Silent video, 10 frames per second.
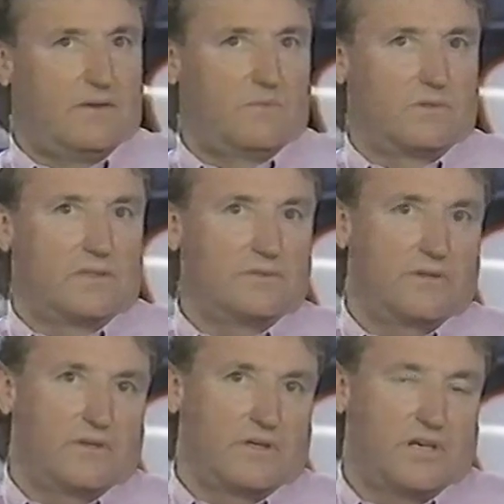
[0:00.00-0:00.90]
Well,
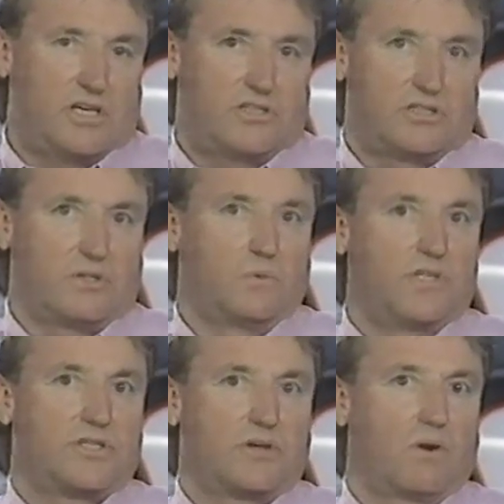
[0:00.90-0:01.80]
each year we
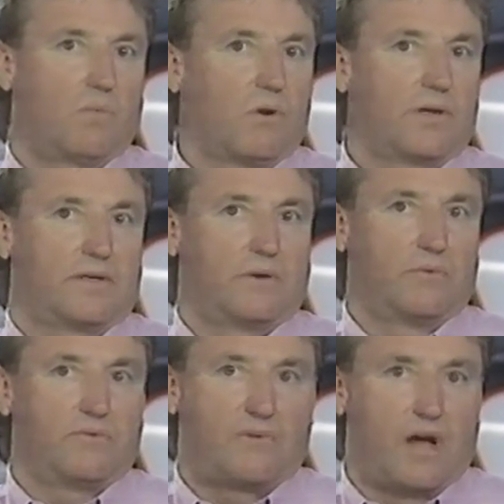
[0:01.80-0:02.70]
start working on
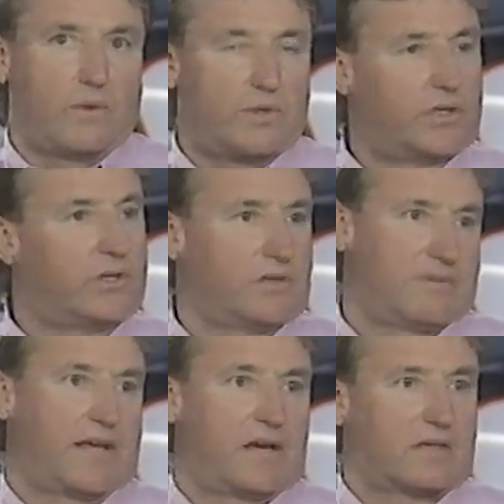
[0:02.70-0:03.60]
the following year in
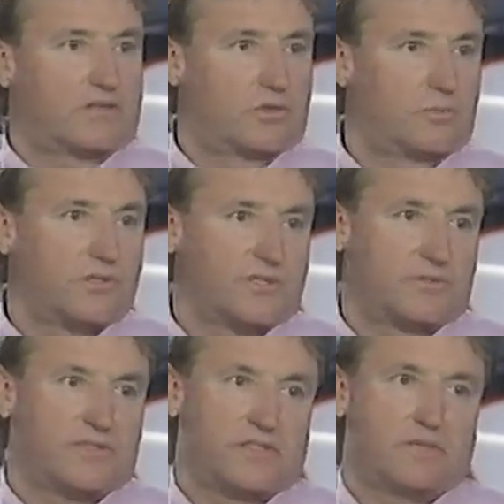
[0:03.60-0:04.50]
about October. So
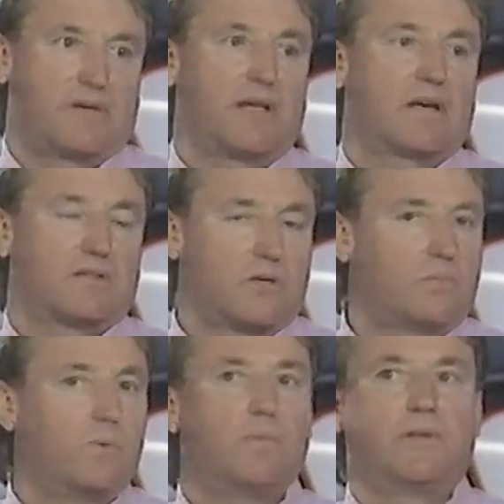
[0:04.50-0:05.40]
since about
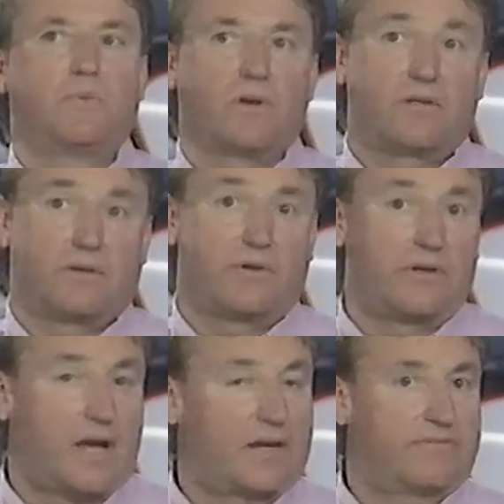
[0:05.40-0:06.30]
October, we've been working on our
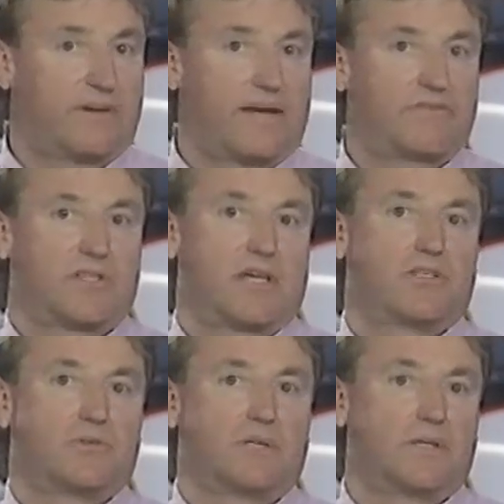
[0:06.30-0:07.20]
95
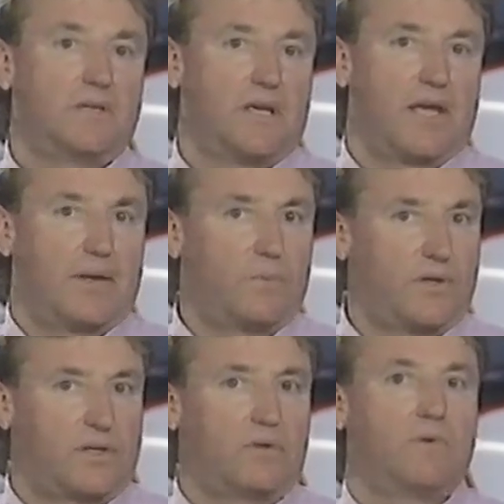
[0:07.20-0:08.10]
schedule, and we
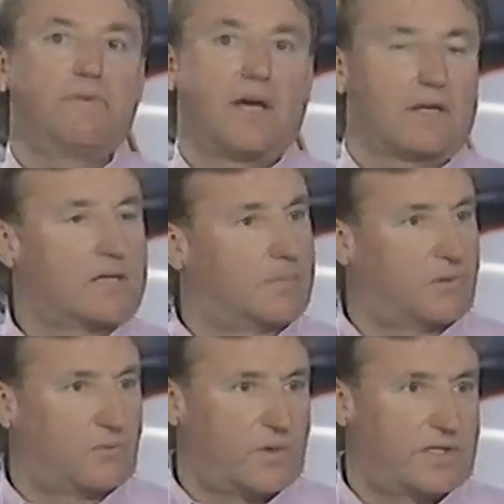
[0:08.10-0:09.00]
know we've got a
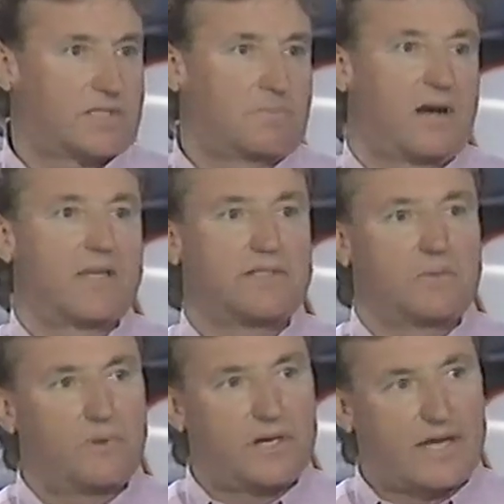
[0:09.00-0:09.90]
couple of weak spots,
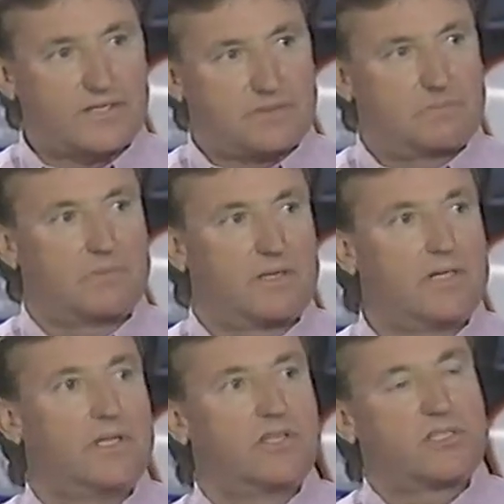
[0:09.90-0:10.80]
and we got some
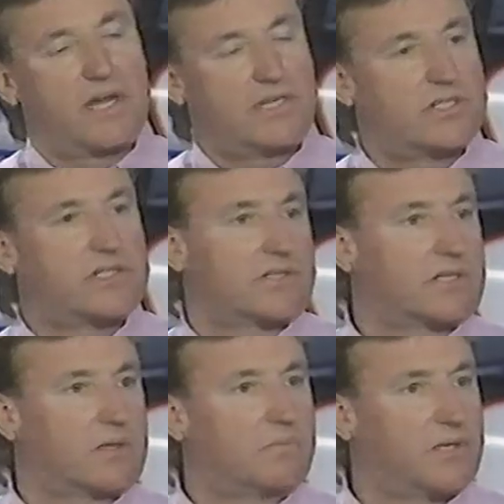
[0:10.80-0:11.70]
changes that's
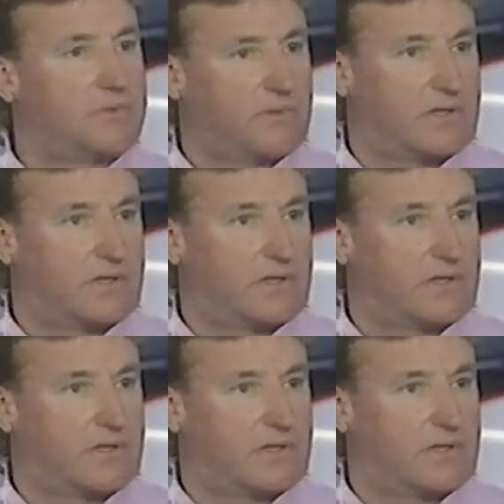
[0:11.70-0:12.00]
going to be